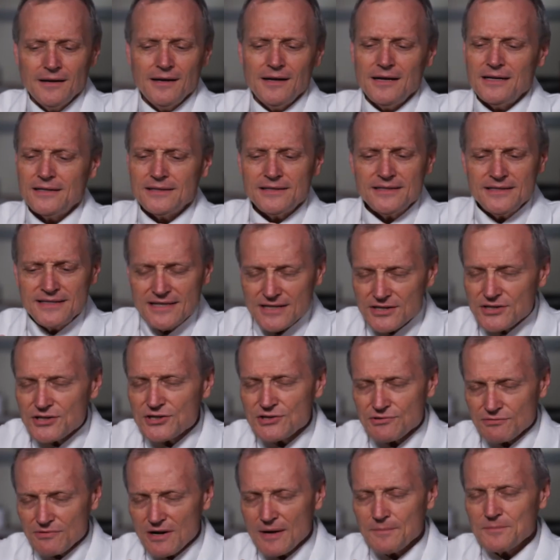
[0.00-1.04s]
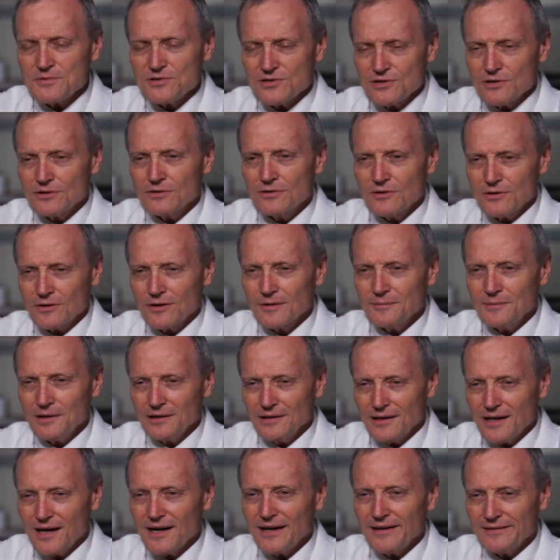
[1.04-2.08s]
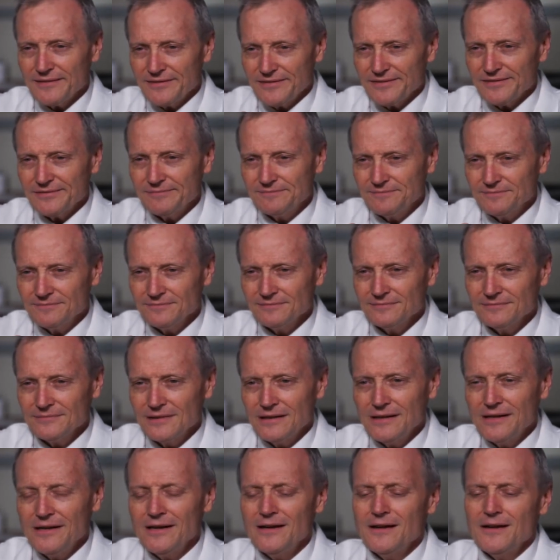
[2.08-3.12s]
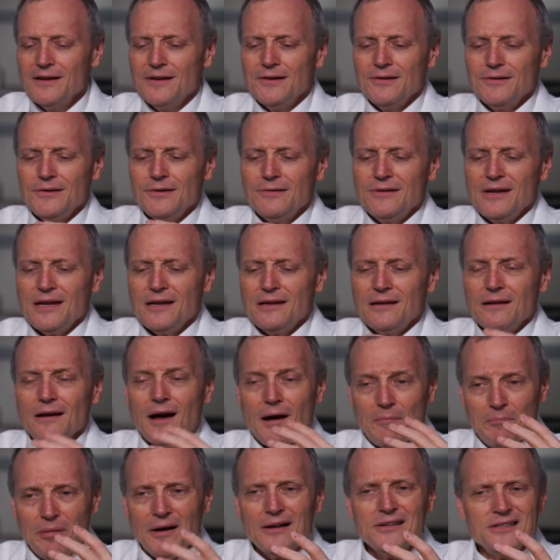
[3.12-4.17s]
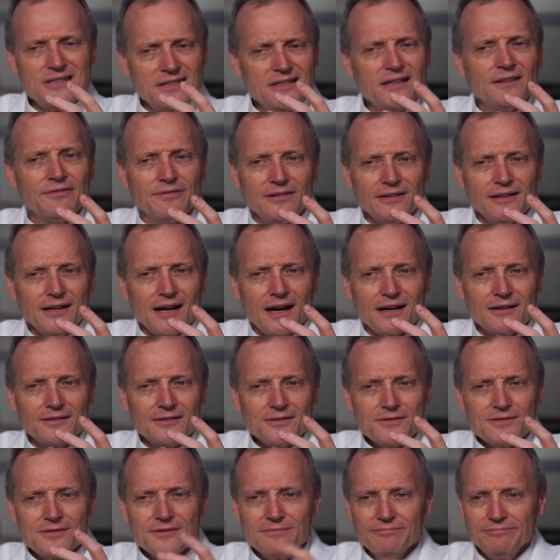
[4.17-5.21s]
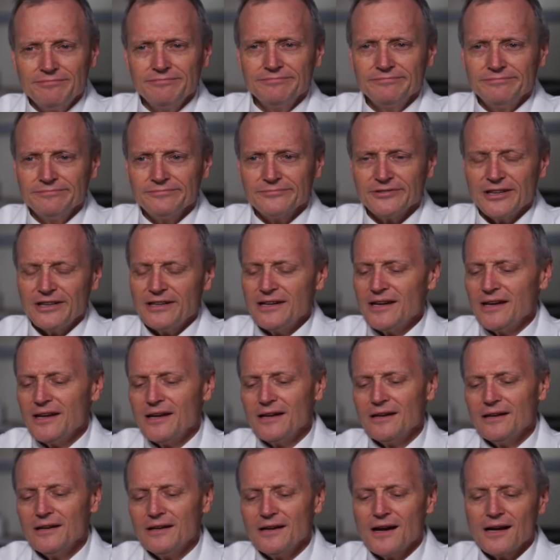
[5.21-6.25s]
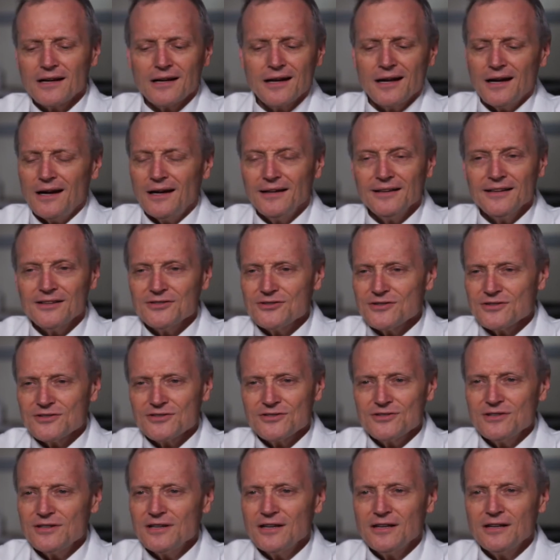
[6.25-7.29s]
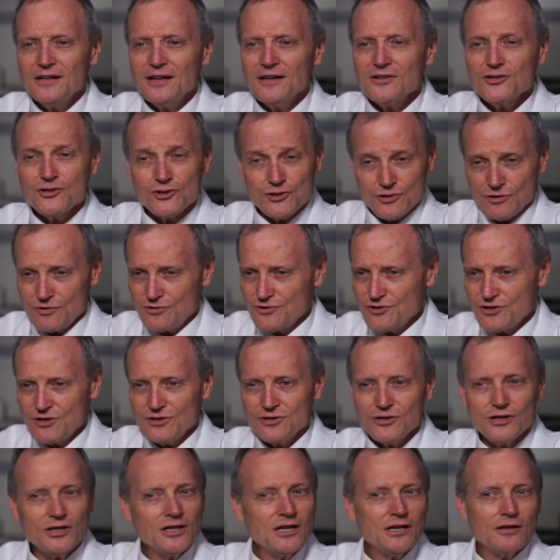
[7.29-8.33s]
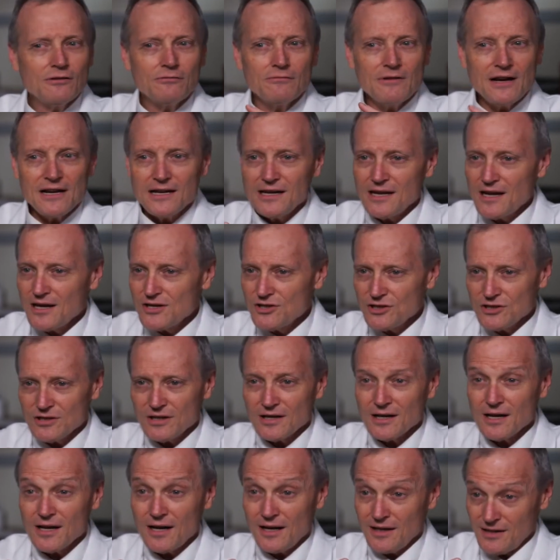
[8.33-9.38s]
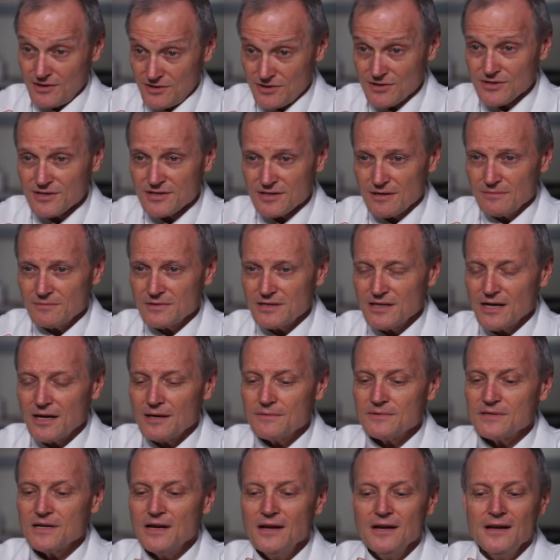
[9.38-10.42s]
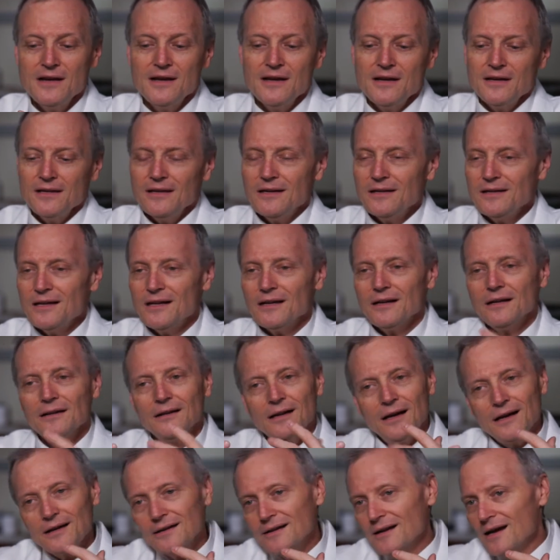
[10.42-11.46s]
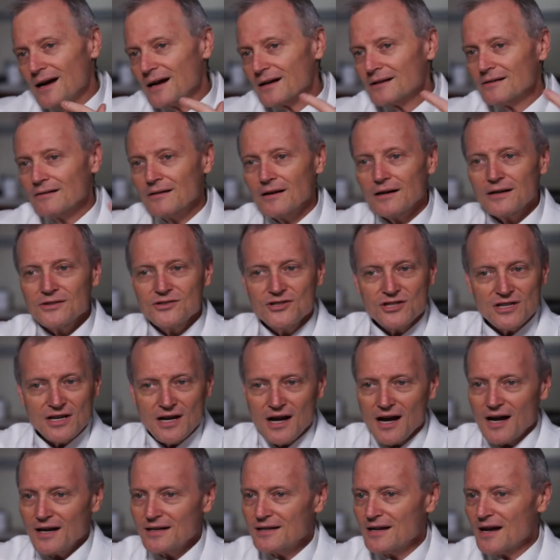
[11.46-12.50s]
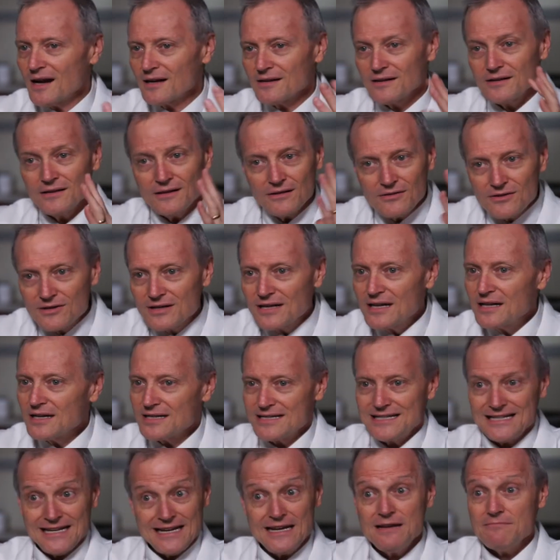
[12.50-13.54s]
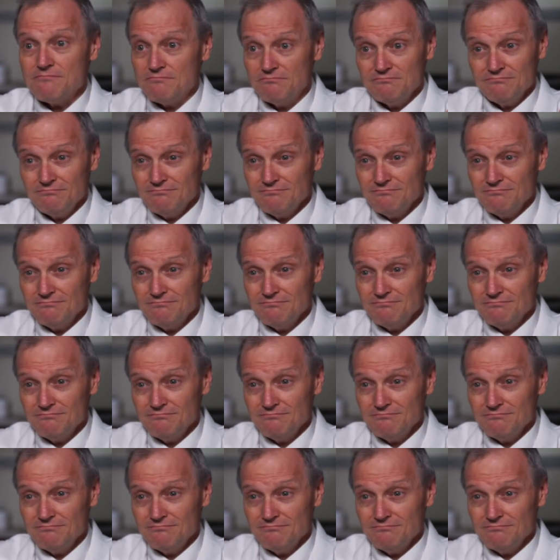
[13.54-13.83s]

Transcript: It disrupts your normal life. You need a bunch of different doctors. You need an oncologist. You need a surgeon. You need a radiation oncologist sometimes. You need a lung doctor, a GI doctor. You know, you need a team.